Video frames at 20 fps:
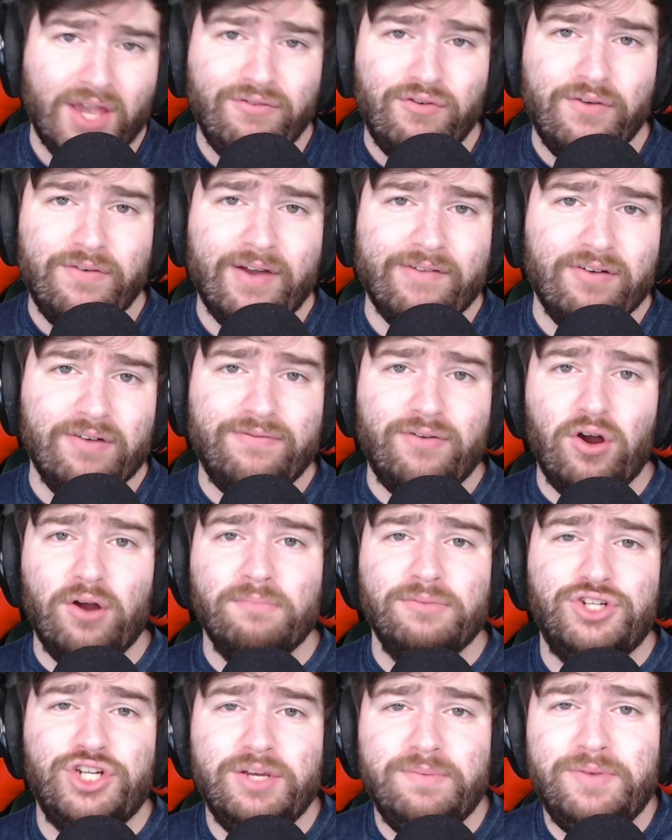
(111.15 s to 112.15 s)
If you've ever
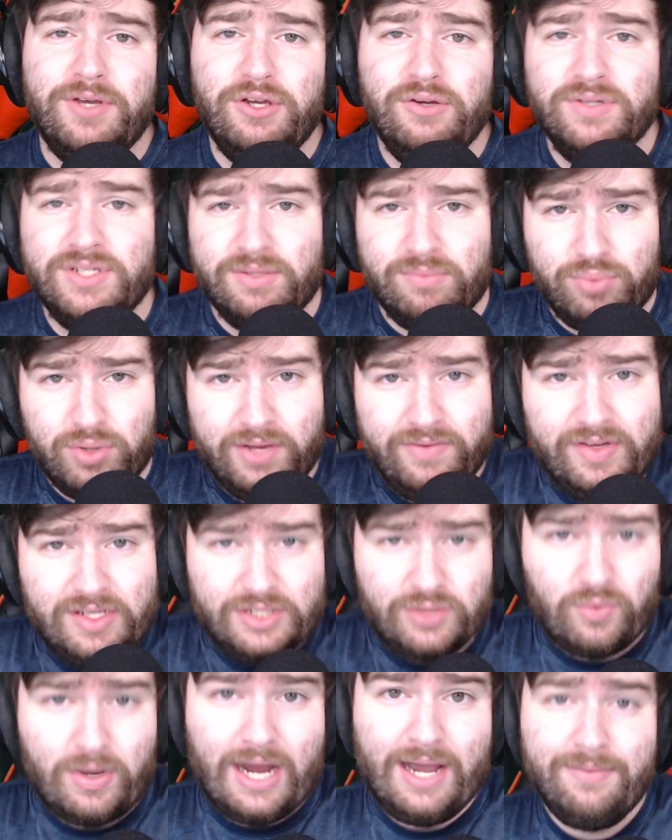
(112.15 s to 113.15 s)
farmed GPUs in
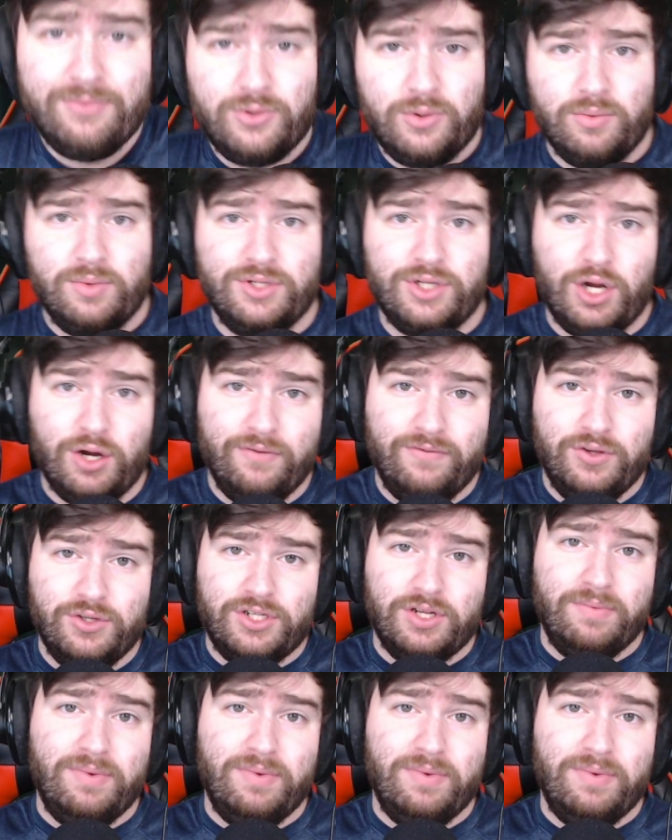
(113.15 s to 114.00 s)
previous wipes when reserve used